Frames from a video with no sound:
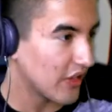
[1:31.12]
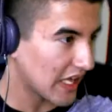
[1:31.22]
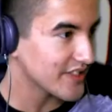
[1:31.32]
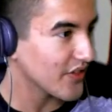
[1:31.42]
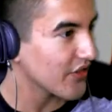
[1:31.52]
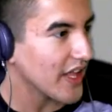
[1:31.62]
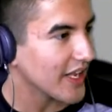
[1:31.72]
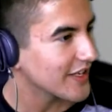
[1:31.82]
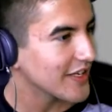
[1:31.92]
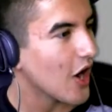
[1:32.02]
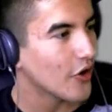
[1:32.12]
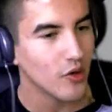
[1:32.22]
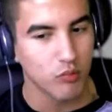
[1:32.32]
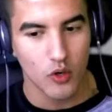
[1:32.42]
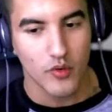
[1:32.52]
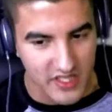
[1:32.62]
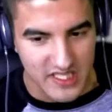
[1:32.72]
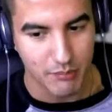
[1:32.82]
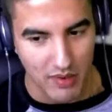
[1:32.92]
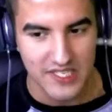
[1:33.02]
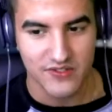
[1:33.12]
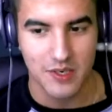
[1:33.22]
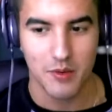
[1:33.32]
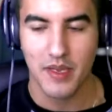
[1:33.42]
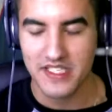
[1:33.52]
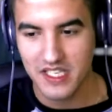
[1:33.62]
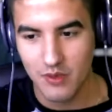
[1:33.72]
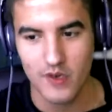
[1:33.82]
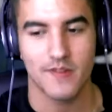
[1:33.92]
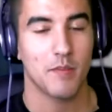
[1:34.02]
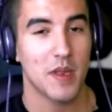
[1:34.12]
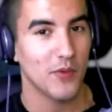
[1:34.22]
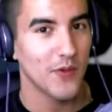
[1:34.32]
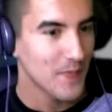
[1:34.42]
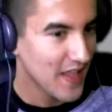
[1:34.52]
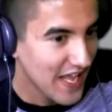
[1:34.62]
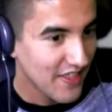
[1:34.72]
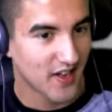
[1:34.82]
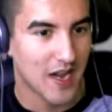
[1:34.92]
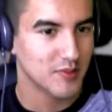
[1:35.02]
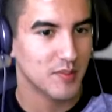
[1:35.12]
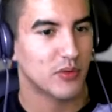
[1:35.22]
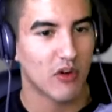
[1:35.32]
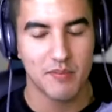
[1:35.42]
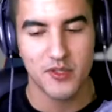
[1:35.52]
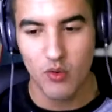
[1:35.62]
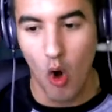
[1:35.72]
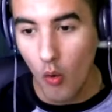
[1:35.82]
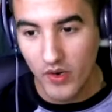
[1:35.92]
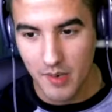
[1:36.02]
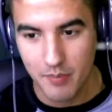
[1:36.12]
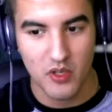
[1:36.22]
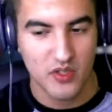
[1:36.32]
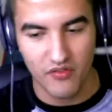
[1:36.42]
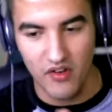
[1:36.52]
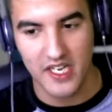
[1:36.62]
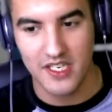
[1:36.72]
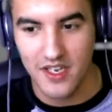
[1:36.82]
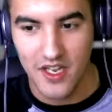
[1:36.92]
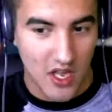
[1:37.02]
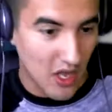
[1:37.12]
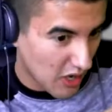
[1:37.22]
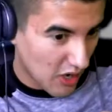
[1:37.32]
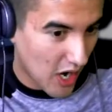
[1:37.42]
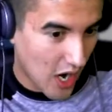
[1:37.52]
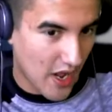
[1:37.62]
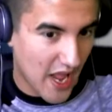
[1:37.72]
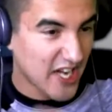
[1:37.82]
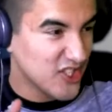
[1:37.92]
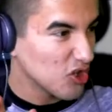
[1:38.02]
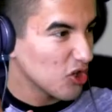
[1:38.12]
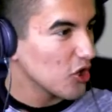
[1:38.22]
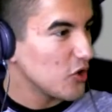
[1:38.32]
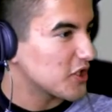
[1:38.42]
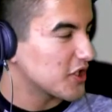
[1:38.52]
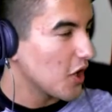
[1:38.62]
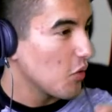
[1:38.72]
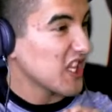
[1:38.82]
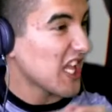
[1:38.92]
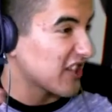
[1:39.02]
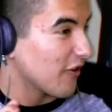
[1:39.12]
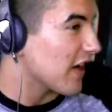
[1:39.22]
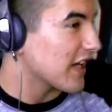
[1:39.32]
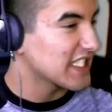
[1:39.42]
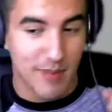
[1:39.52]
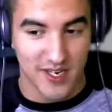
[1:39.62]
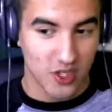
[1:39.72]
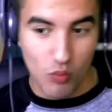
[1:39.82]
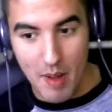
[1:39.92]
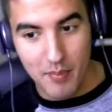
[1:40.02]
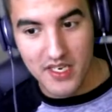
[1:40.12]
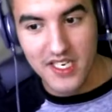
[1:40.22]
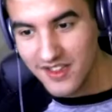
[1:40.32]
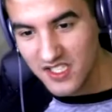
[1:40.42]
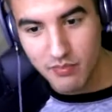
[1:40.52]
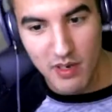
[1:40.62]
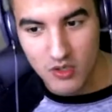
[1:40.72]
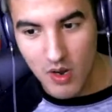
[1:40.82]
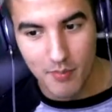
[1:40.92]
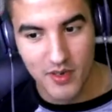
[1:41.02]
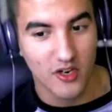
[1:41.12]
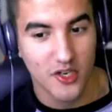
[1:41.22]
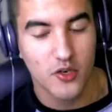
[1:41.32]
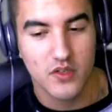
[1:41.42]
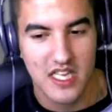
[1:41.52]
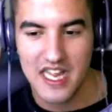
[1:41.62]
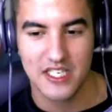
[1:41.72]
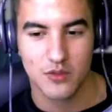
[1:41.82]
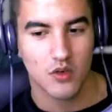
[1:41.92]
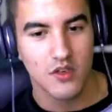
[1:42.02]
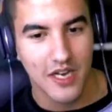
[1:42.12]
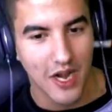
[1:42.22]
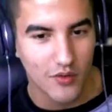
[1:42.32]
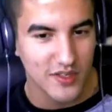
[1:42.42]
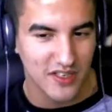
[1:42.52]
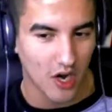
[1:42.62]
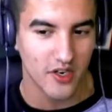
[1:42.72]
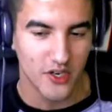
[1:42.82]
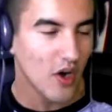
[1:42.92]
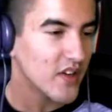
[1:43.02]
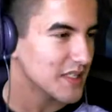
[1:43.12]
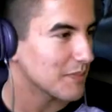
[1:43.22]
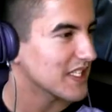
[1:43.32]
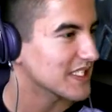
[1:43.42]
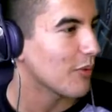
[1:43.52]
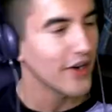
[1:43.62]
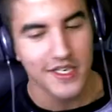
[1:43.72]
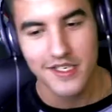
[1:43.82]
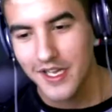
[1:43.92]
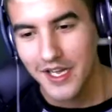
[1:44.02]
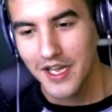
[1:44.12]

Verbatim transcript: That's a thing. No, you ruin the surprise for someone. Basically, one of the people that I'm subscribed to always uploads a fucking uh, extra loot with like the fucking special weapon, and the special weapon I already knew is the last word. I always already knew I was gonna be disappointed.